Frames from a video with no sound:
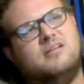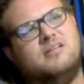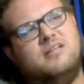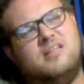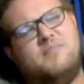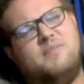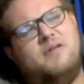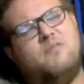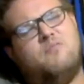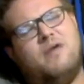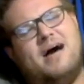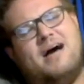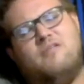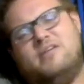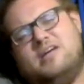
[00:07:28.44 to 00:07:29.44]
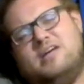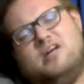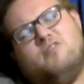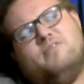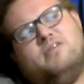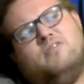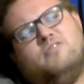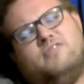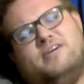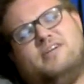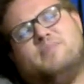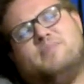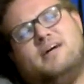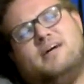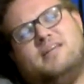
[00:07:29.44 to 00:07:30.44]
This has been a wild year when you think
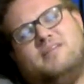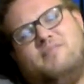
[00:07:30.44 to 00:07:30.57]
about it.